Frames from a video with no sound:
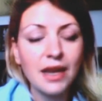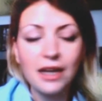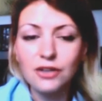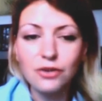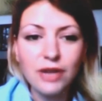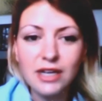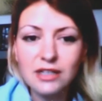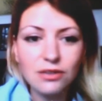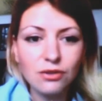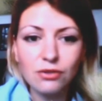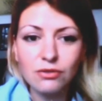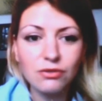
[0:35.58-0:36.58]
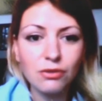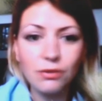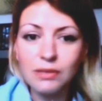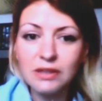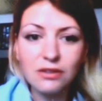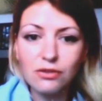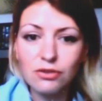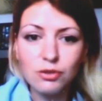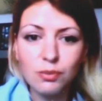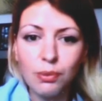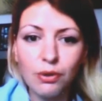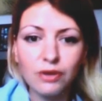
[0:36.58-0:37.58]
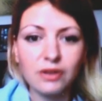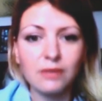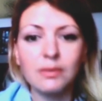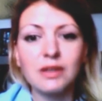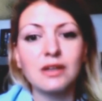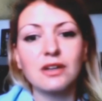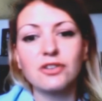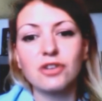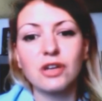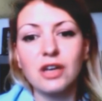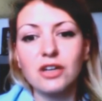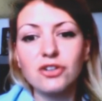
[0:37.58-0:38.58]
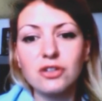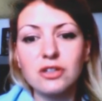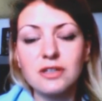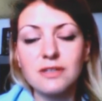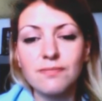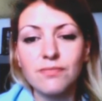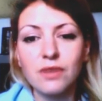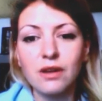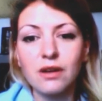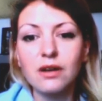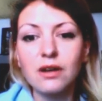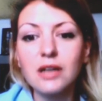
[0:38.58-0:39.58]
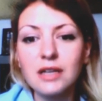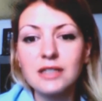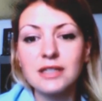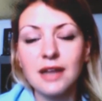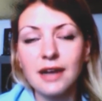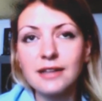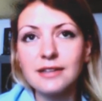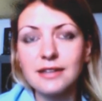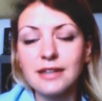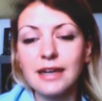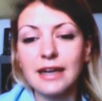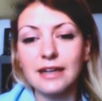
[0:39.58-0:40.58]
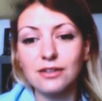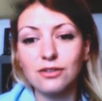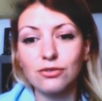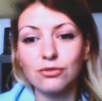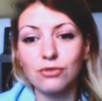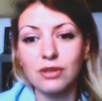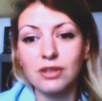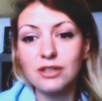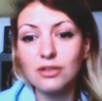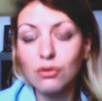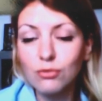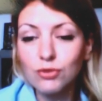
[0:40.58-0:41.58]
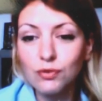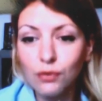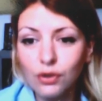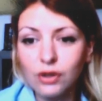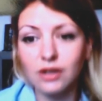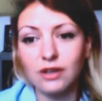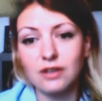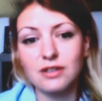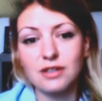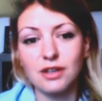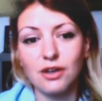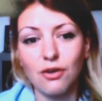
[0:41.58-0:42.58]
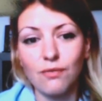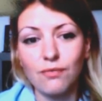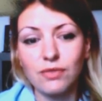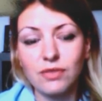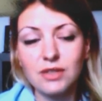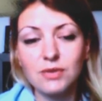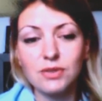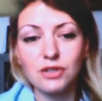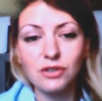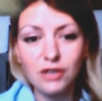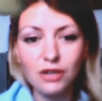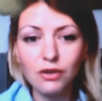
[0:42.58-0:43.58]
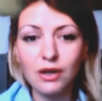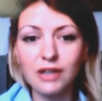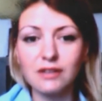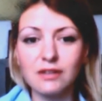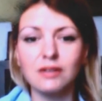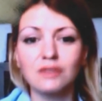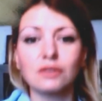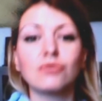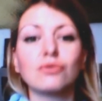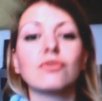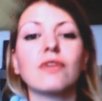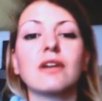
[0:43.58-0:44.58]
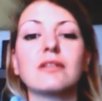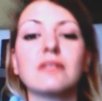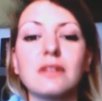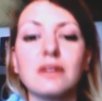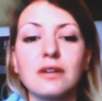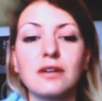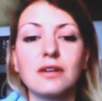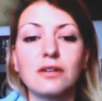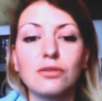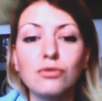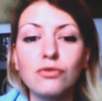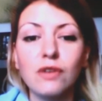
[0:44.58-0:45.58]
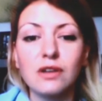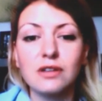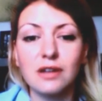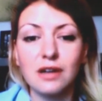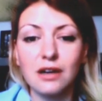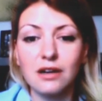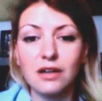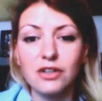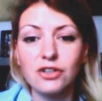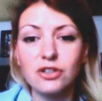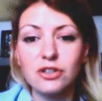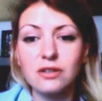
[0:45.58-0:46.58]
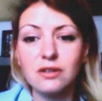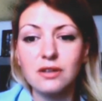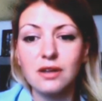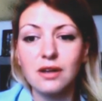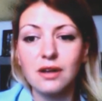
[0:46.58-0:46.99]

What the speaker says: And UNESCO is committed to supporting media education as early as 1982, and that's almost 40 years ago. This was articulated in a Grunwald Declaration,